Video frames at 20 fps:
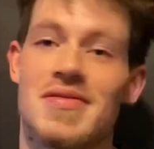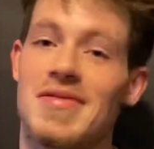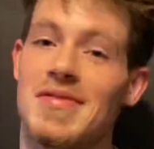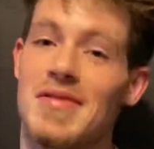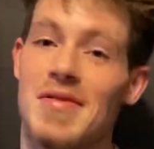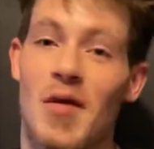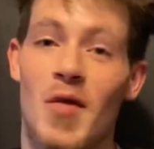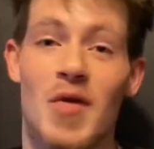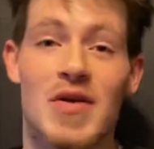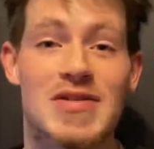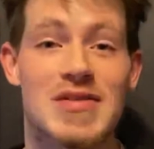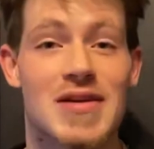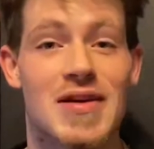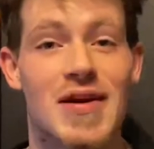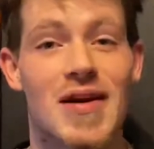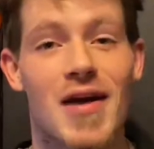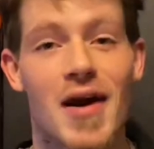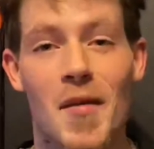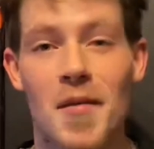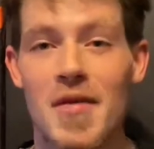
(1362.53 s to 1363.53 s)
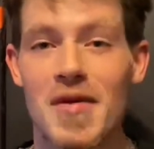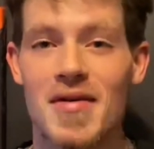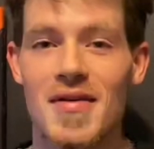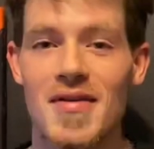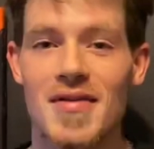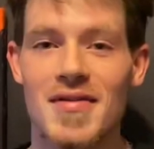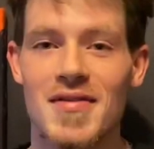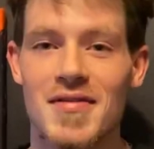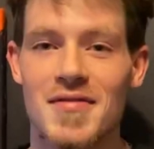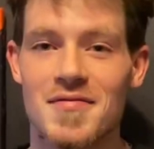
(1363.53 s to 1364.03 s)
what's gonna come of
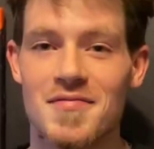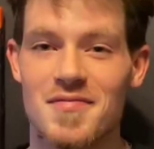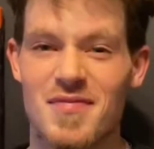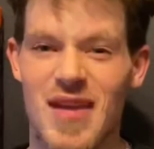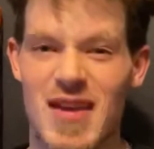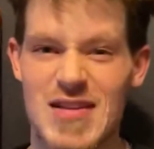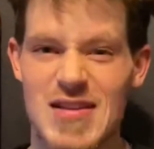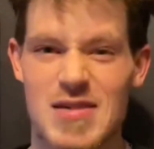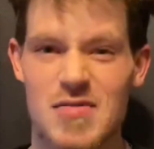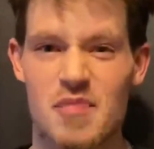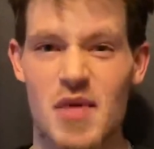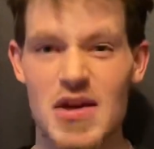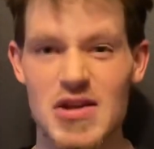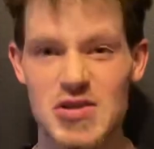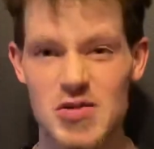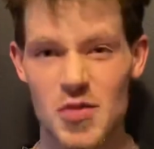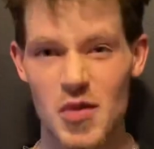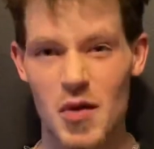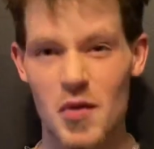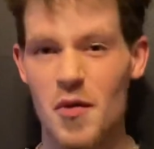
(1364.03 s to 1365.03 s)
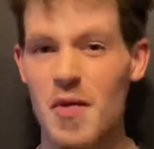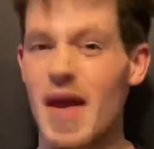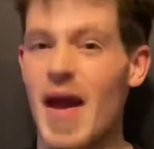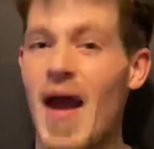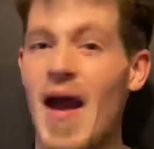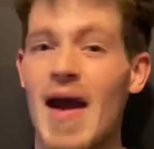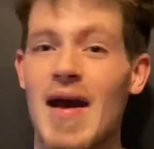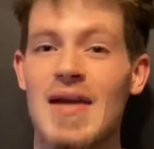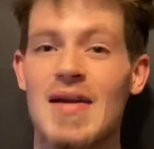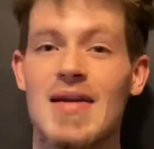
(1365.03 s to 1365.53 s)
this, especially when we
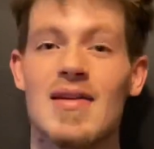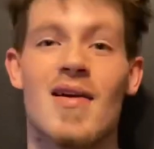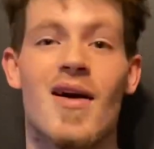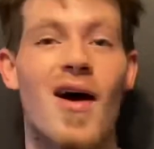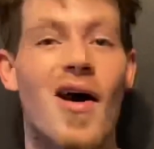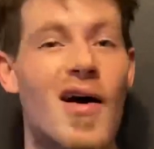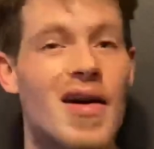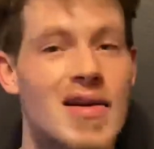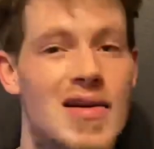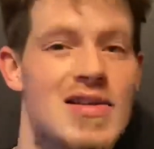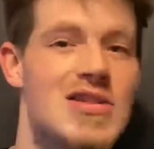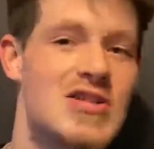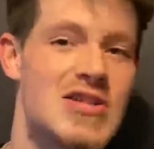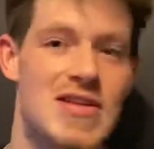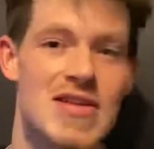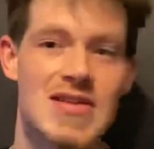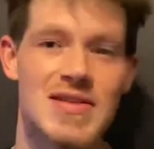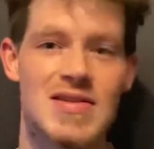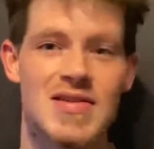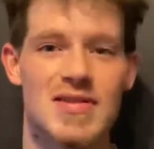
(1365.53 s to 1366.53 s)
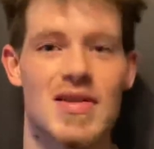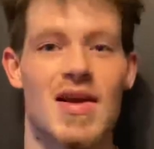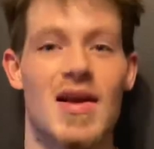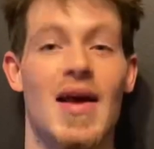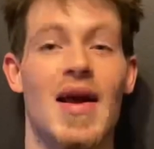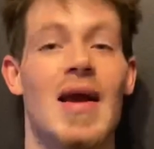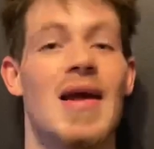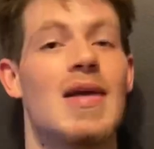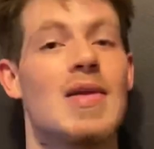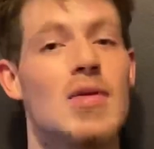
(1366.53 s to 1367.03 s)
add in Artie Gz
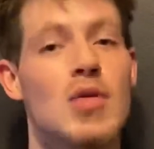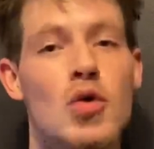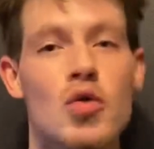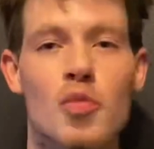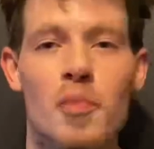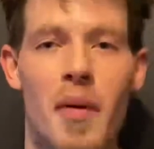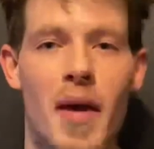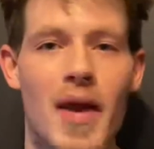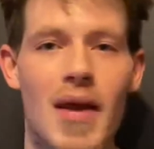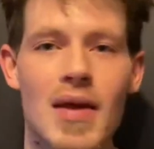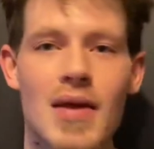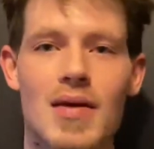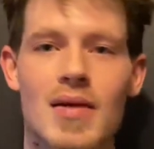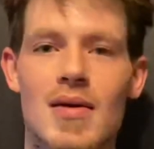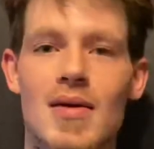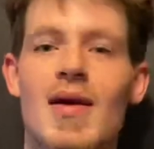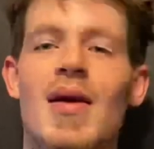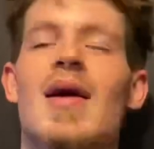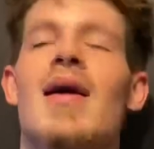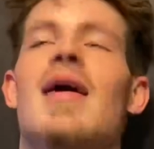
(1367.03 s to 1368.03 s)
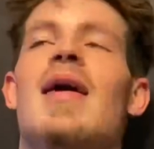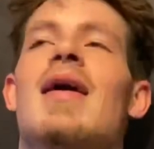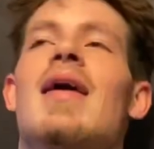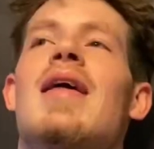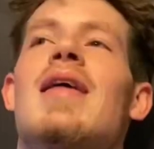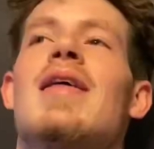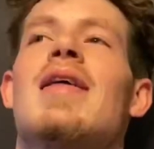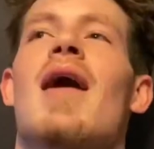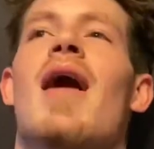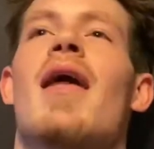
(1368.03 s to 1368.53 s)
and Luke Paid,
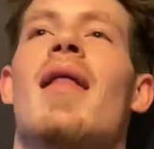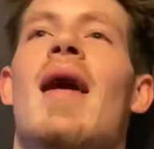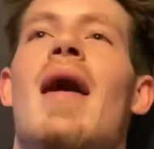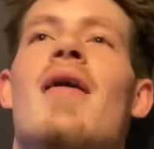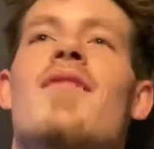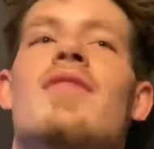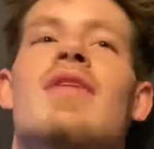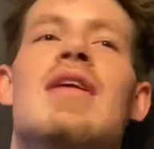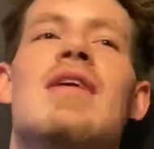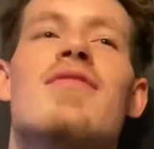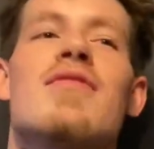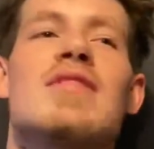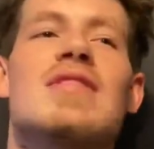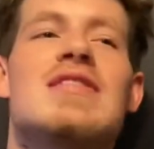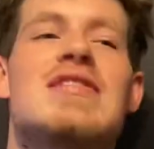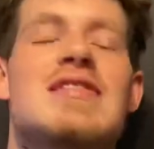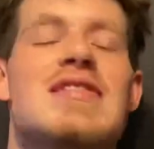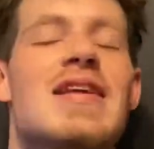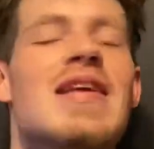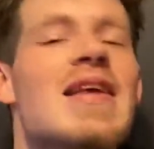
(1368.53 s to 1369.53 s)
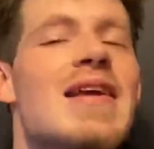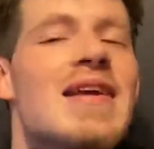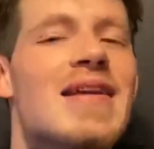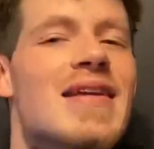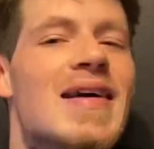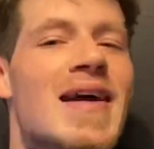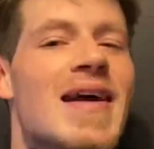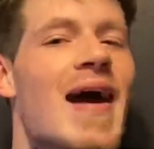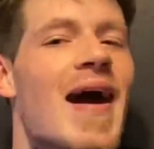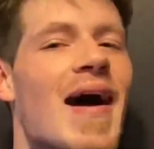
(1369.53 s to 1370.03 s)
y'all haven't even seen the
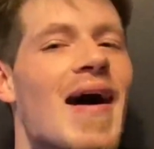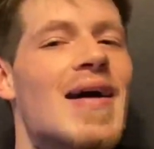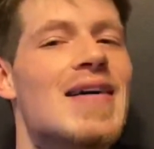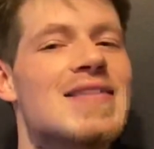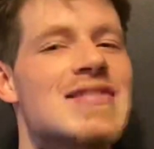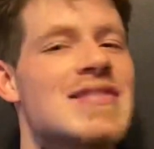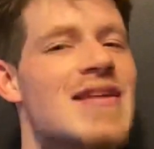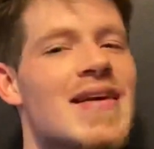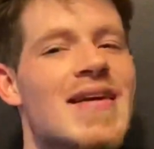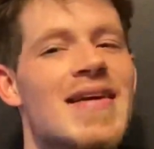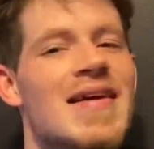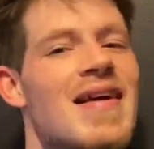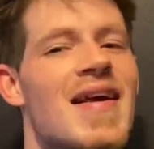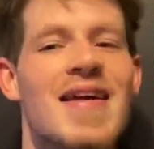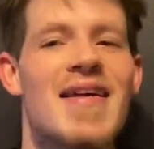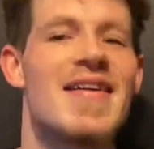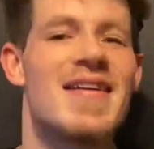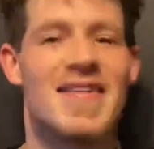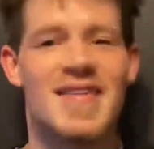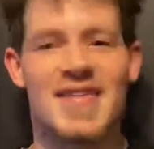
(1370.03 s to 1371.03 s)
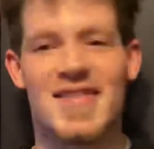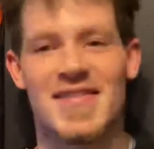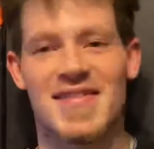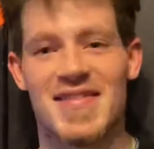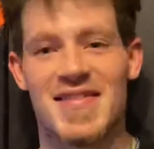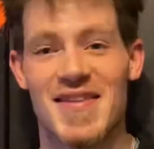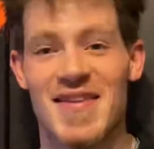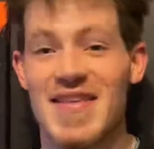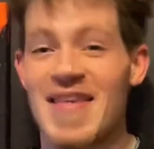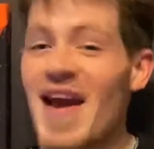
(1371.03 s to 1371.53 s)
content kings.
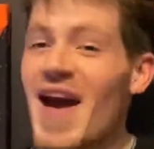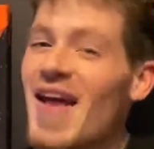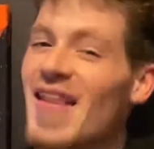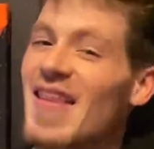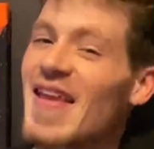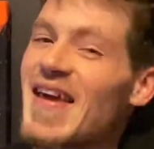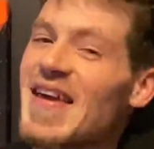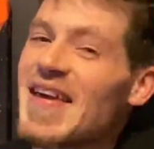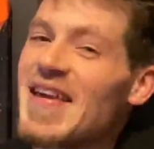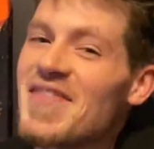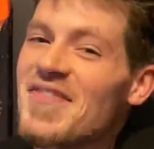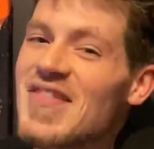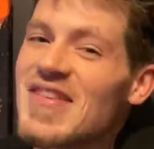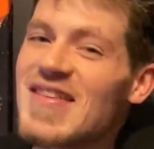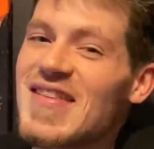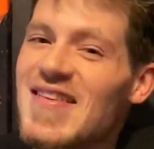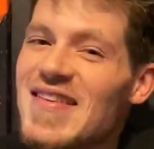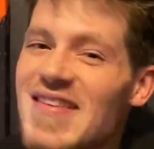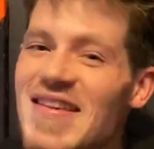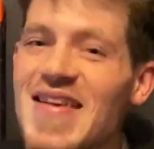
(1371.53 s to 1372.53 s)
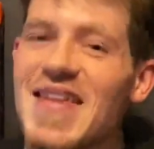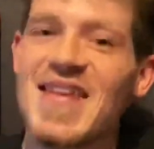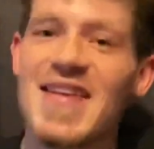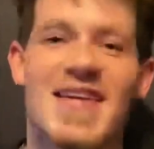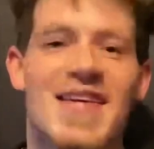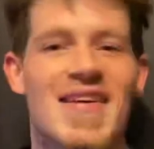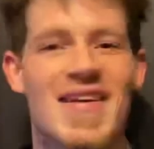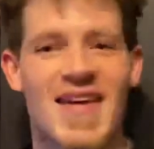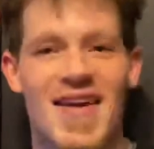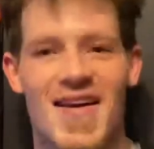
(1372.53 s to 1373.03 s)
Y'all ain't even see it
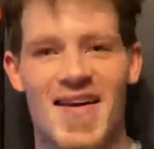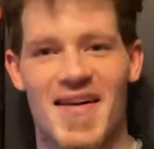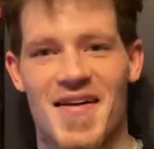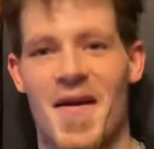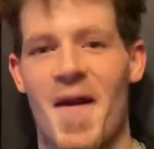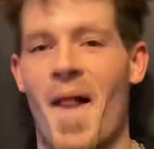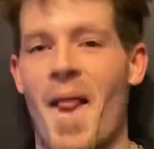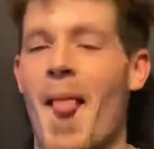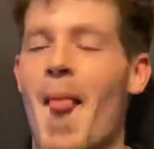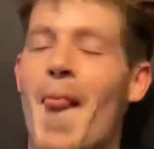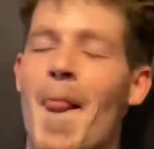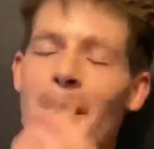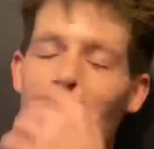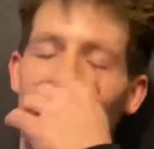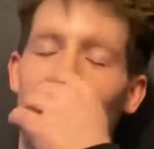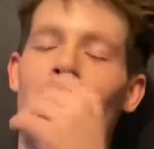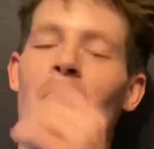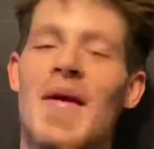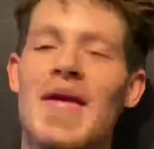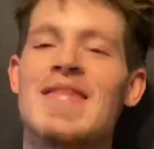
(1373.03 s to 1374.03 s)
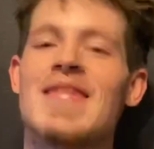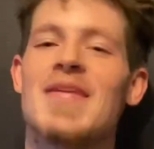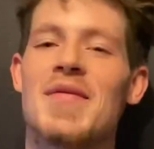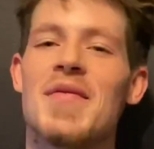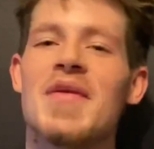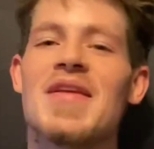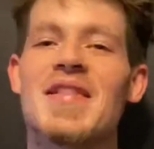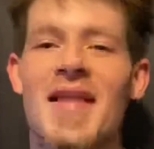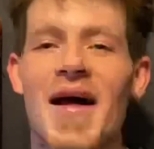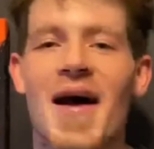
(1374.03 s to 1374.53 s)
yet. Wait till we
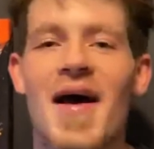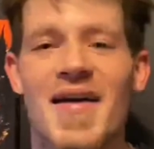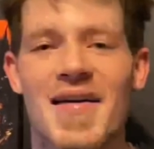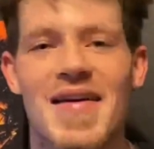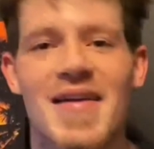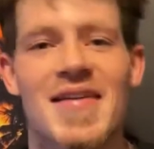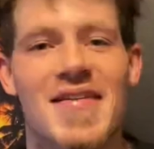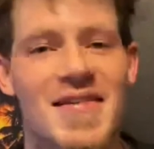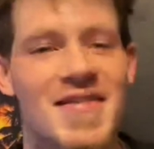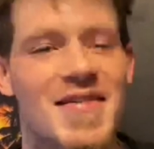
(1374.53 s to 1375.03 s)
lock in.